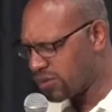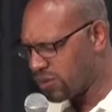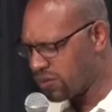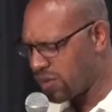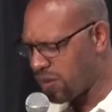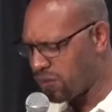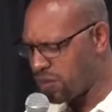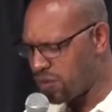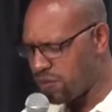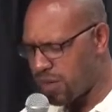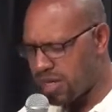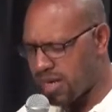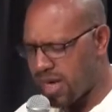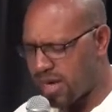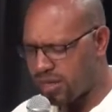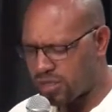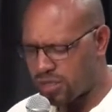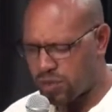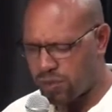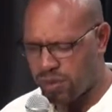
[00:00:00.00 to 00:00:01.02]
so that we may
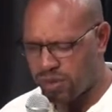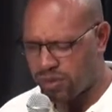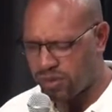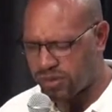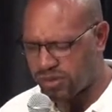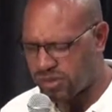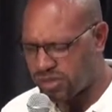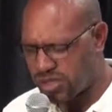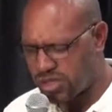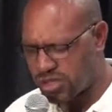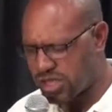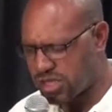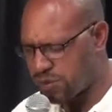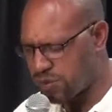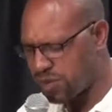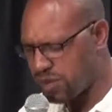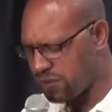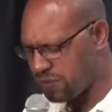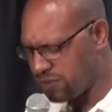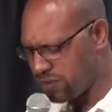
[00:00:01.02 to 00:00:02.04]
not experience the
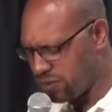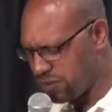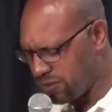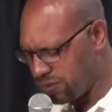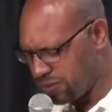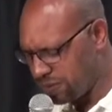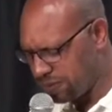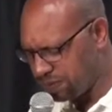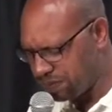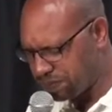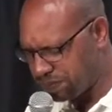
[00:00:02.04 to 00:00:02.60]
judgment of you.